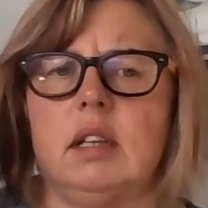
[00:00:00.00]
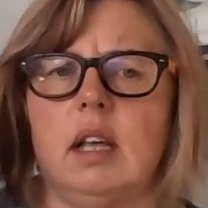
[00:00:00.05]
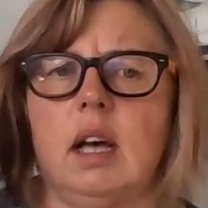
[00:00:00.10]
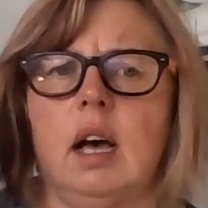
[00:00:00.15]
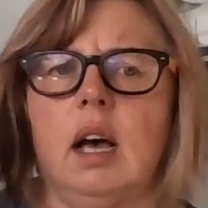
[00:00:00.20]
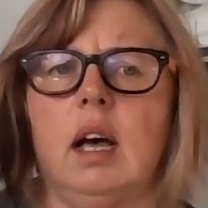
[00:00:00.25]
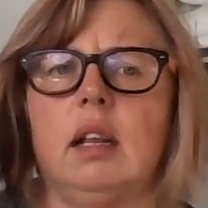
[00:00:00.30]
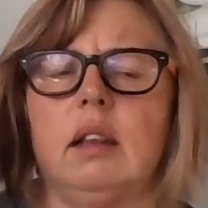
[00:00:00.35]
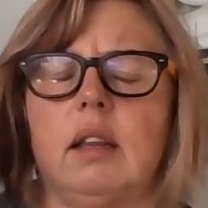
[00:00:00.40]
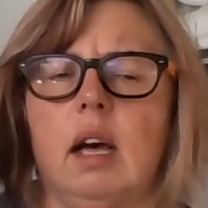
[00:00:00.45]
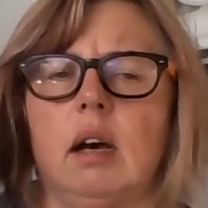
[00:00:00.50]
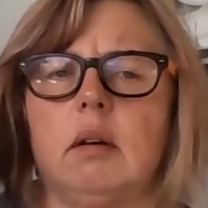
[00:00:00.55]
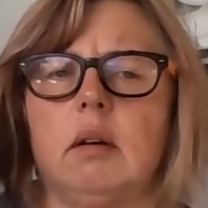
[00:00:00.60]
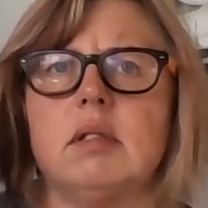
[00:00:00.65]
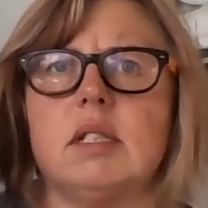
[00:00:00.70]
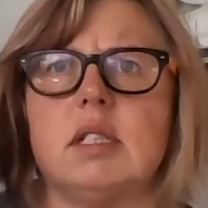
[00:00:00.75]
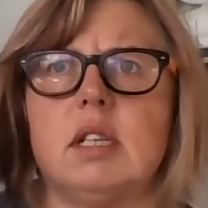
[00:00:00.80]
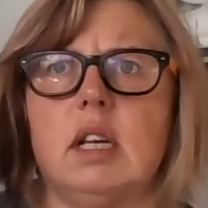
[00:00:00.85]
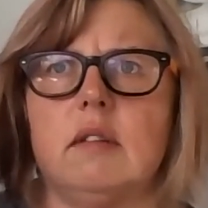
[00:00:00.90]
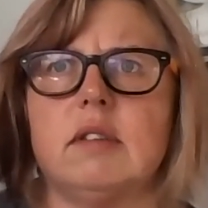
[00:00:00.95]
That
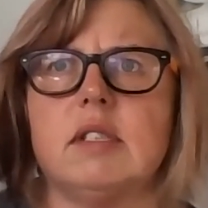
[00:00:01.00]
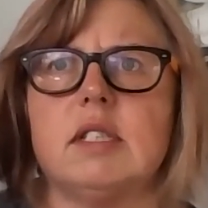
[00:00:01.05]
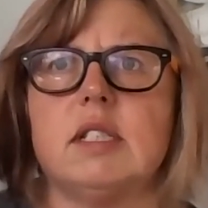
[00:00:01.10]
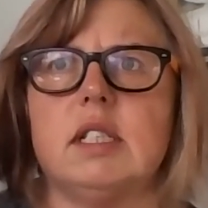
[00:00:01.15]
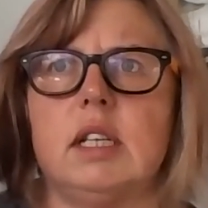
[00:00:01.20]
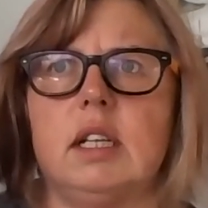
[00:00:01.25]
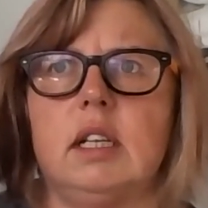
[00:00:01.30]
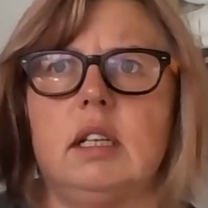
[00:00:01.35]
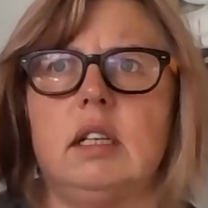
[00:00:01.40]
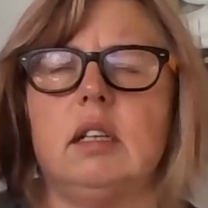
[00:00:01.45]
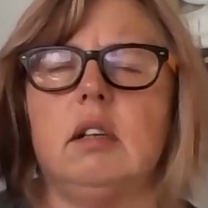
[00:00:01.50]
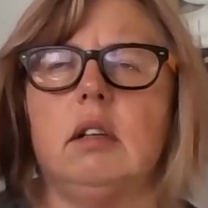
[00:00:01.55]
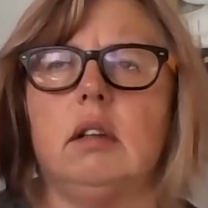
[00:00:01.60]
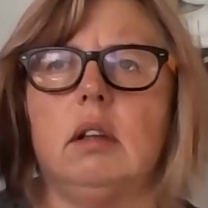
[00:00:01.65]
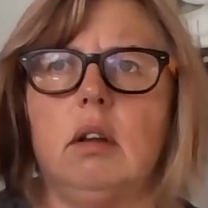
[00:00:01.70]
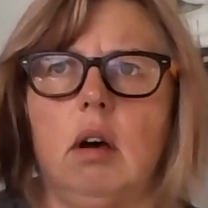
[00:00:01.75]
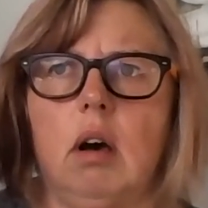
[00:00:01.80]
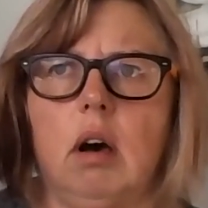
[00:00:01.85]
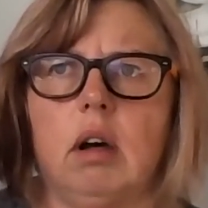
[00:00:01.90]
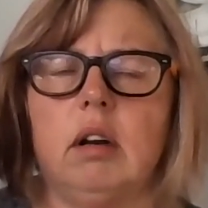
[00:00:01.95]
was devastating in a
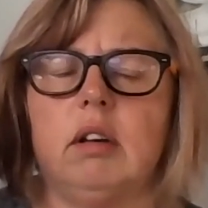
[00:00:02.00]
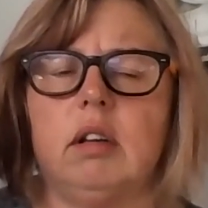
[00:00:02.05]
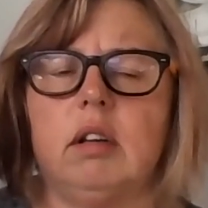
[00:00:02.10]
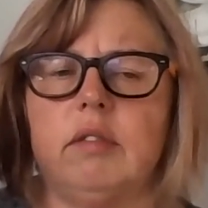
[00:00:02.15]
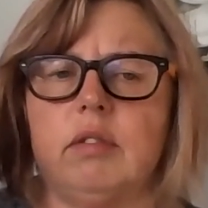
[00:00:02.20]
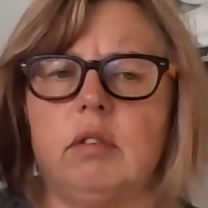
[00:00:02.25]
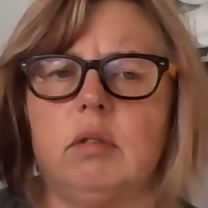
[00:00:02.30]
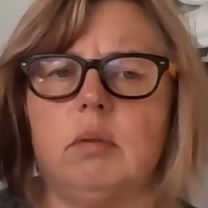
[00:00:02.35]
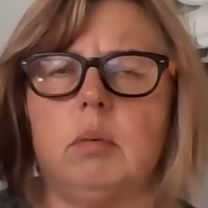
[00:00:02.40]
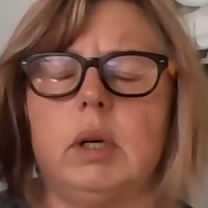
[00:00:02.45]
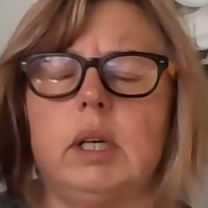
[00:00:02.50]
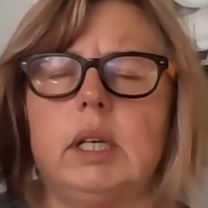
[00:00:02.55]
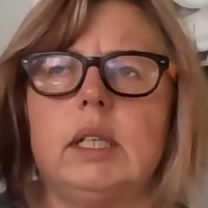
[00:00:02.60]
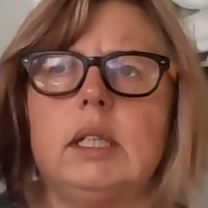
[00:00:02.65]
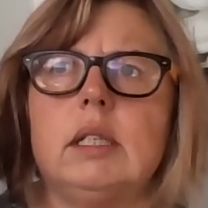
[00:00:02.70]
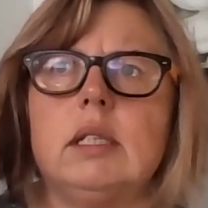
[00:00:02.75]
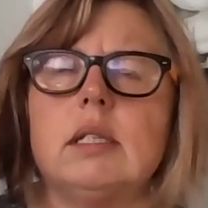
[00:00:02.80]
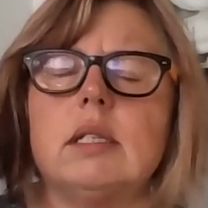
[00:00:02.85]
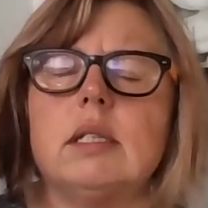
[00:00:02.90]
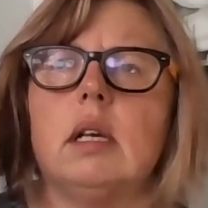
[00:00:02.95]
lot of different
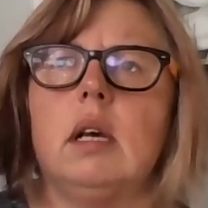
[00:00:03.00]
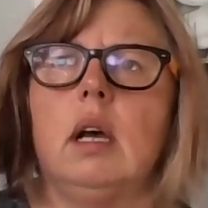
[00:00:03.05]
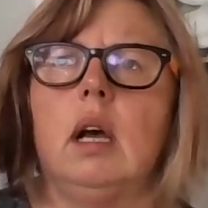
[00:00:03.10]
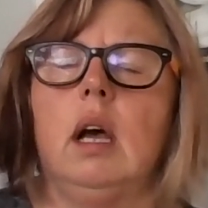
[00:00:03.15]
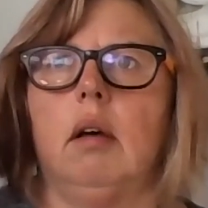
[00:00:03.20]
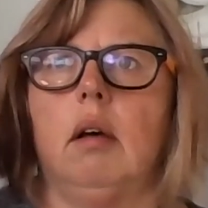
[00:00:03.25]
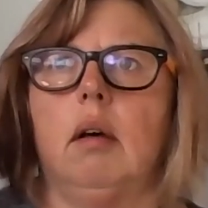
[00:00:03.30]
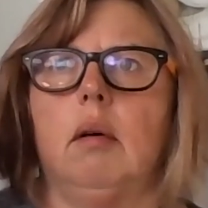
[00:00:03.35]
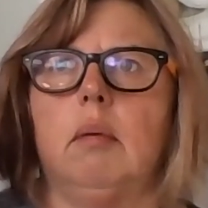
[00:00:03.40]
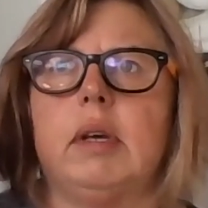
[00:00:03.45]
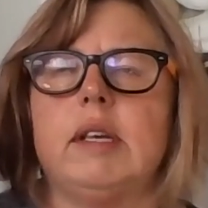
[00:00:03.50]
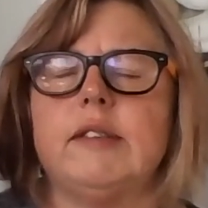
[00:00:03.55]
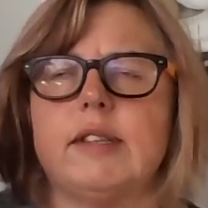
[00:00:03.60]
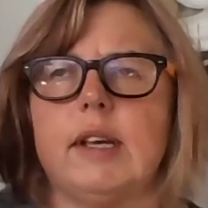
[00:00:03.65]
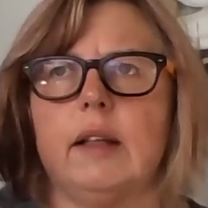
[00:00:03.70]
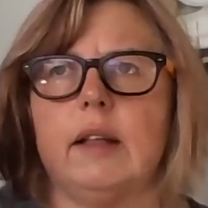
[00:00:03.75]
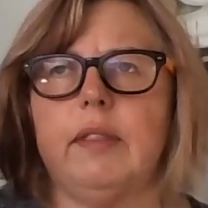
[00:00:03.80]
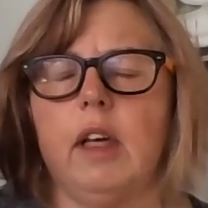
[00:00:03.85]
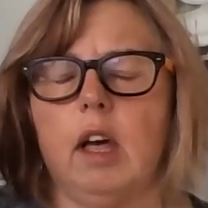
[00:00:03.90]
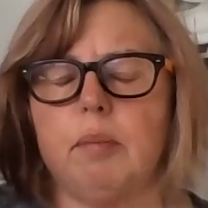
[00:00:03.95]
ways. Because
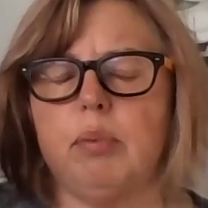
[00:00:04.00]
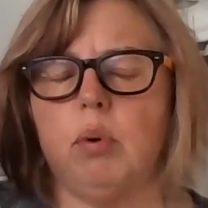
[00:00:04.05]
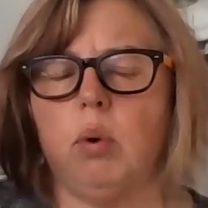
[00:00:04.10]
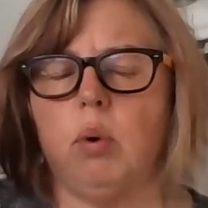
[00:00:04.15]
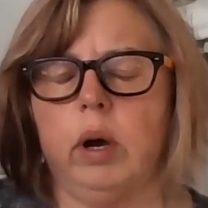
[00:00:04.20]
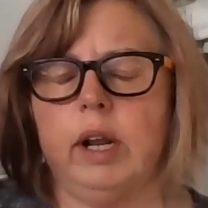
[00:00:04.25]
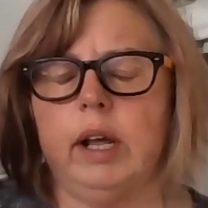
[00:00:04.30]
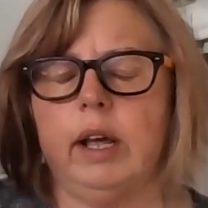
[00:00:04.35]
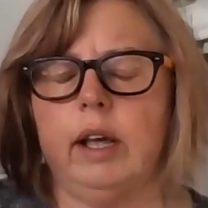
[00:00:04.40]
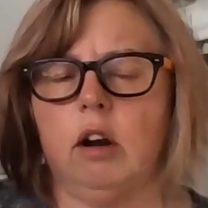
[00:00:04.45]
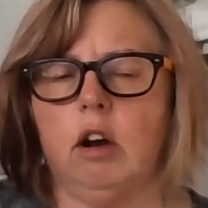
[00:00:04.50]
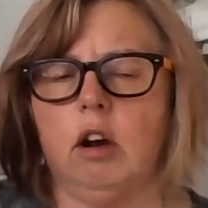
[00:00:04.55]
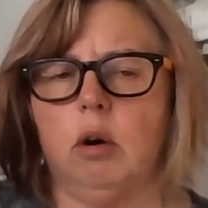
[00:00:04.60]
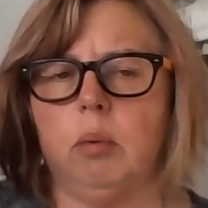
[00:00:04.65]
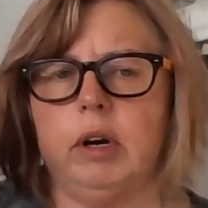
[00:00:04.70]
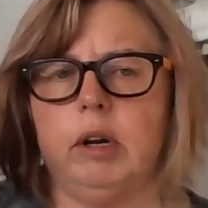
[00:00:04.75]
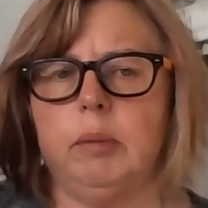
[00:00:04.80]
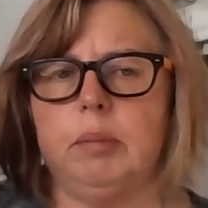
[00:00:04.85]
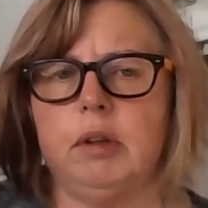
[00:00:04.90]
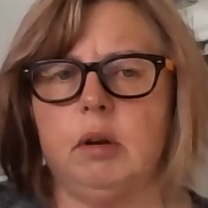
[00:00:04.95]
at that point I had
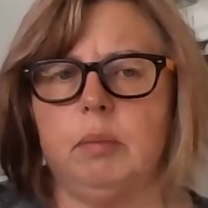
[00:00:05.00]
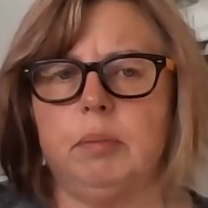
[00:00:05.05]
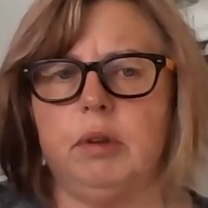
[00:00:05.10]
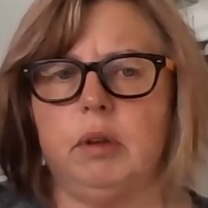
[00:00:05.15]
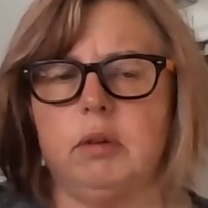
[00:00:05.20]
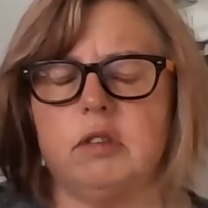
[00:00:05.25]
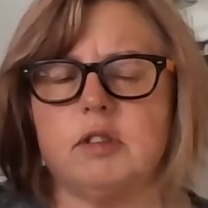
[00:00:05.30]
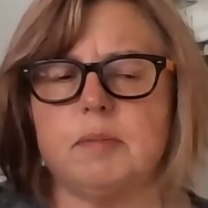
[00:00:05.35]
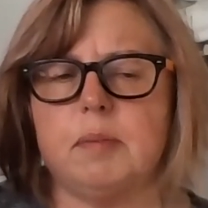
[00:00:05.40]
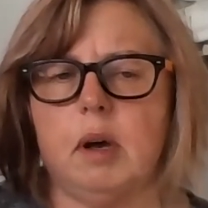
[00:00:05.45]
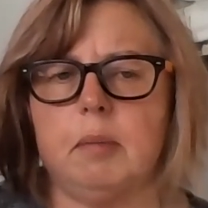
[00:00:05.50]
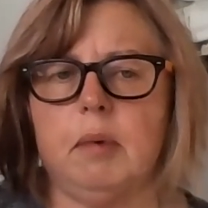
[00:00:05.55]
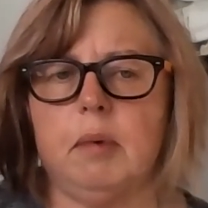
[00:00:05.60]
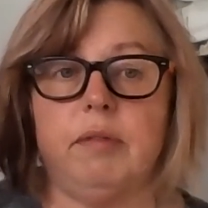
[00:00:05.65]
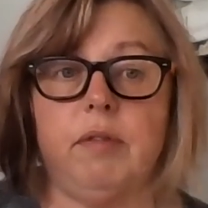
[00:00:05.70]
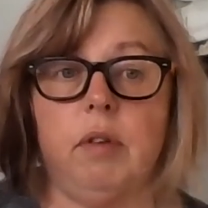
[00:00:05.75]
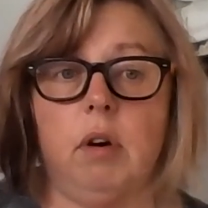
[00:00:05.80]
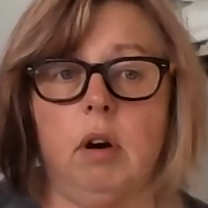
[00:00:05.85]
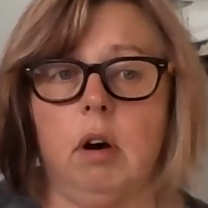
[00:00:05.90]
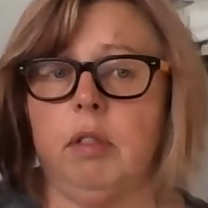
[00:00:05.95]
already been abused by my
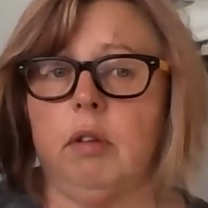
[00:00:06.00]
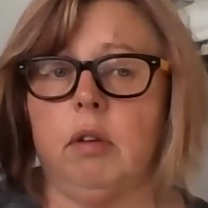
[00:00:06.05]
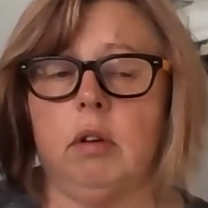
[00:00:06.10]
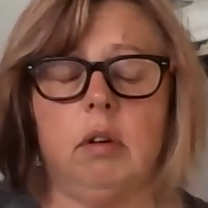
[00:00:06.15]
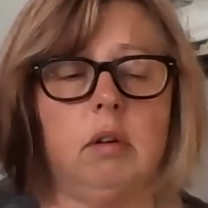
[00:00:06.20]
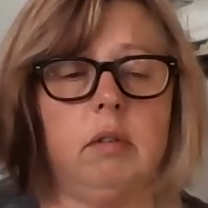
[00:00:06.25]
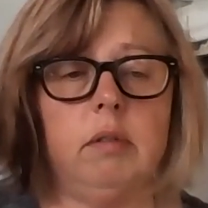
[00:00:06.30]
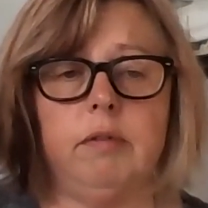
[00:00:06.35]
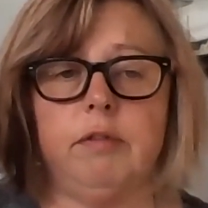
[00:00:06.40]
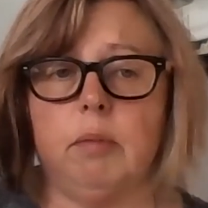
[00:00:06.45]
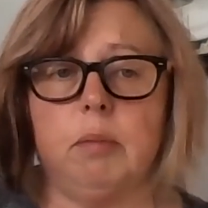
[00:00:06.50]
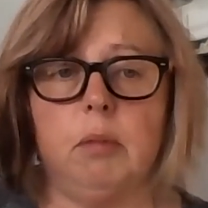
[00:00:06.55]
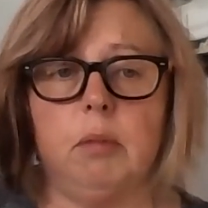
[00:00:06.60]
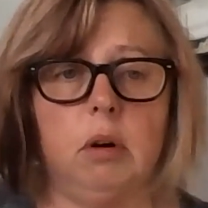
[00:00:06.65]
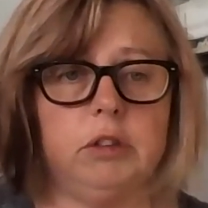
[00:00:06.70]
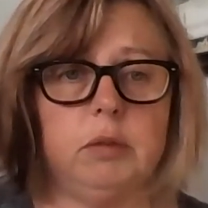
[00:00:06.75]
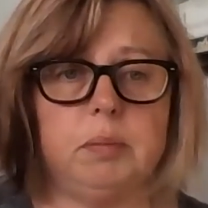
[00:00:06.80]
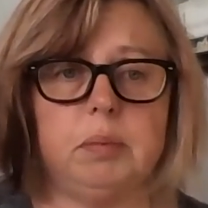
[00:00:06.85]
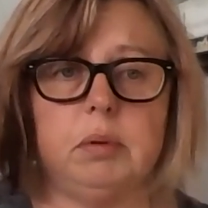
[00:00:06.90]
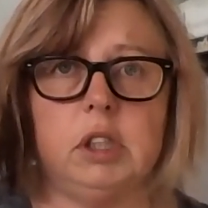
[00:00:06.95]
father for
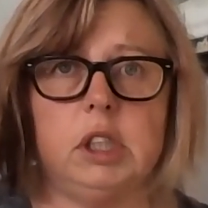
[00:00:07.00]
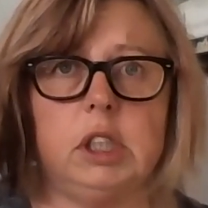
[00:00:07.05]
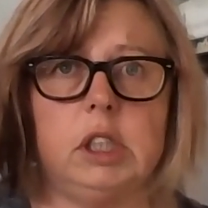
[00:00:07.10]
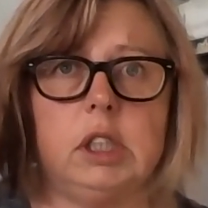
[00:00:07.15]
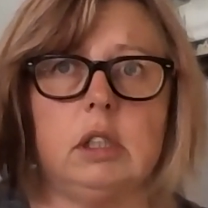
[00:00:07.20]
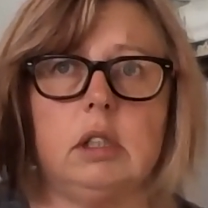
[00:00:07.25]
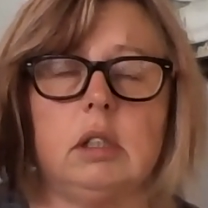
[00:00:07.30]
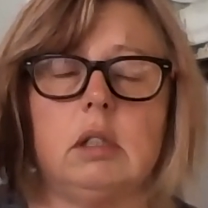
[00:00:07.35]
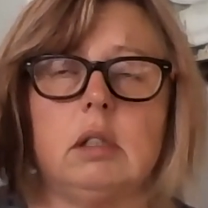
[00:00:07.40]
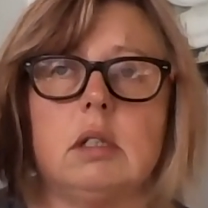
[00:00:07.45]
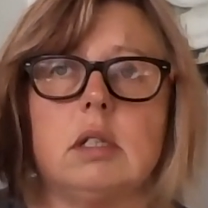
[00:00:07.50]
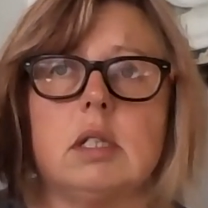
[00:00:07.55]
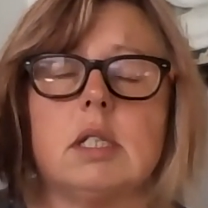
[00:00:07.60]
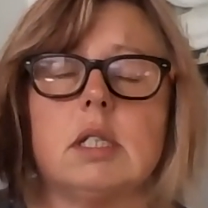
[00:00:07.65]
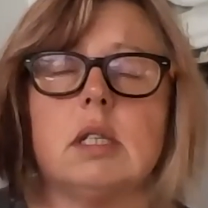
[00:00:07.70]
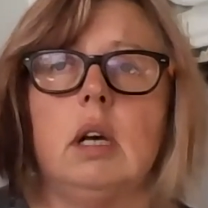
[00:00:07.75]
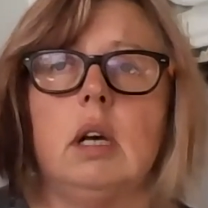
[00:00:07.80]
multiple years.